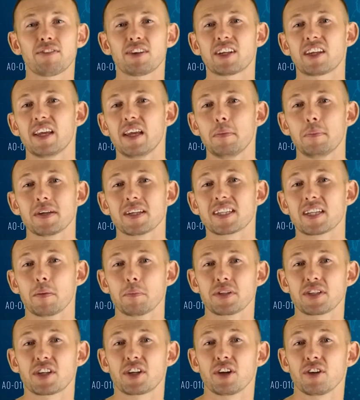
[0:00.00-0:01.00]
to keep some
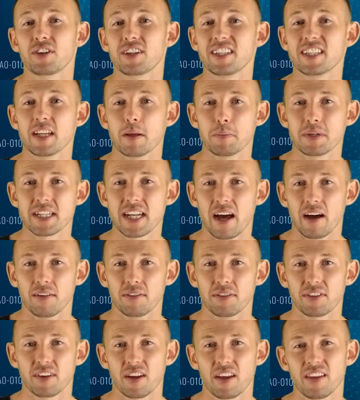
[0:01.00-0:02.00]
securities
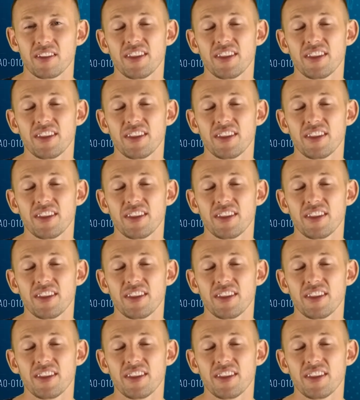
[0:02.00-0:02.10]
themselves.